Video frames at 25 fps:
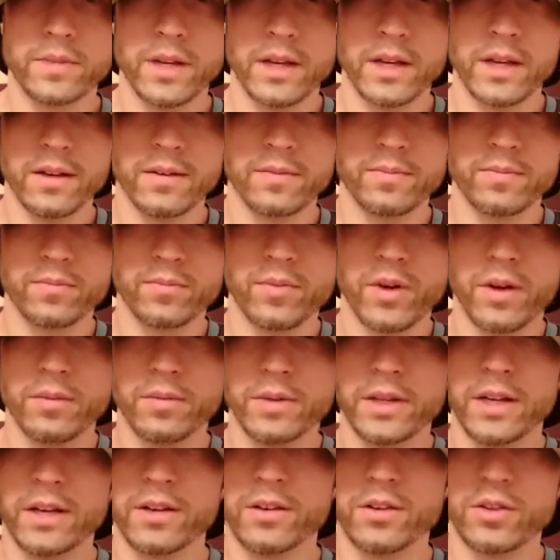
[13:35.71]
yeah,
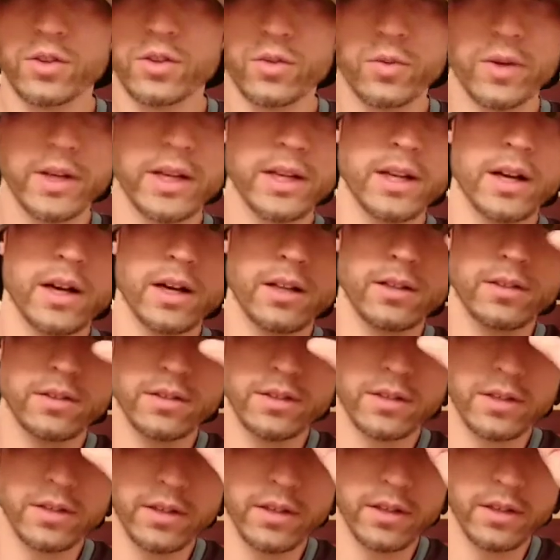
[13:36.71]
probably under
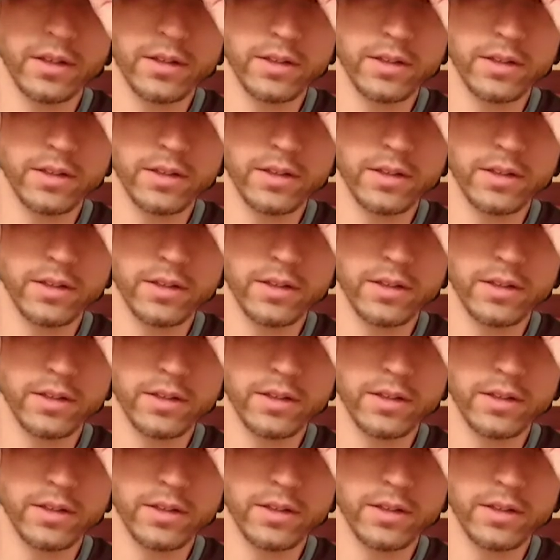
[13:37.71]
$20,